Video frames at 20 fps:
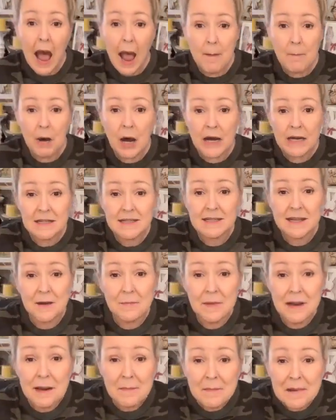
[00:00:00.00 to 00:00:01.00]
I bought
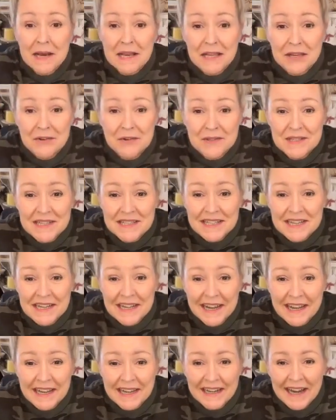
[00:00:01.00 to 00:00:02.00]
some, and I'm going to use it
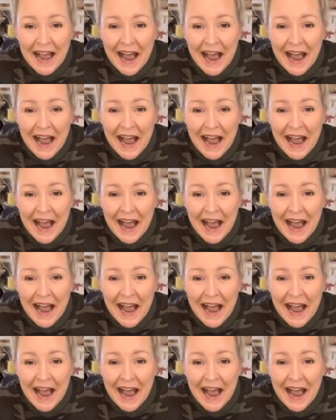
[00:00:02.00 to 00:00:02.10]
tonight.